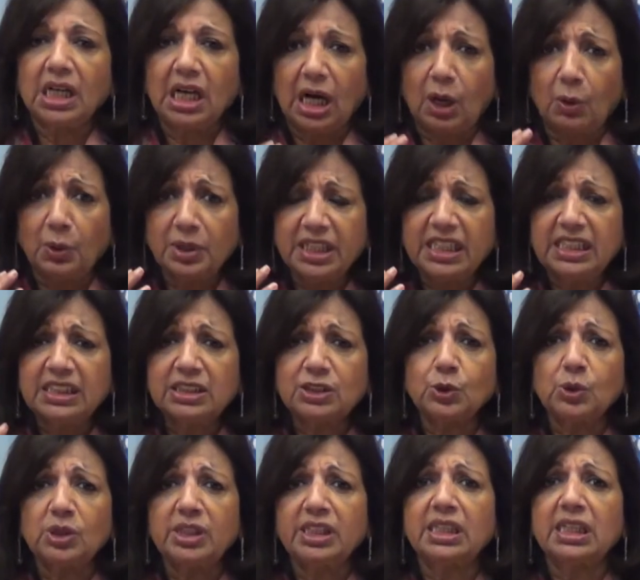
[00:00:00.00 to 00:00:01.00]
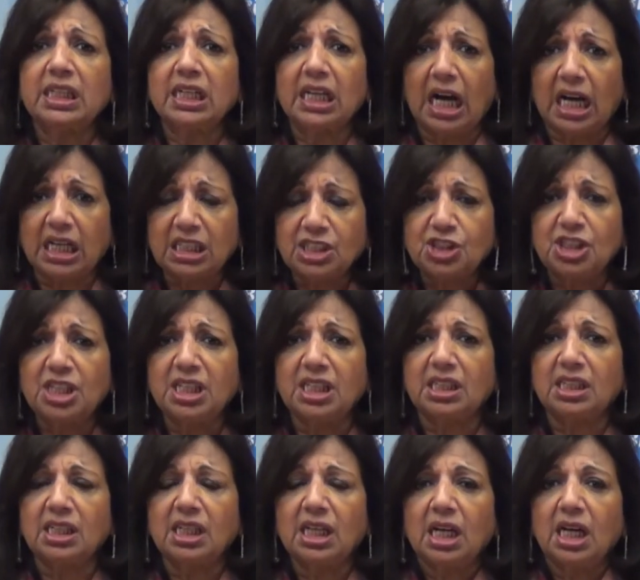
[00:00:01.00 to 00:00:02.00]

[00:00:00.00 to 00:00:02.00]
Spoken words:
our insulin glargine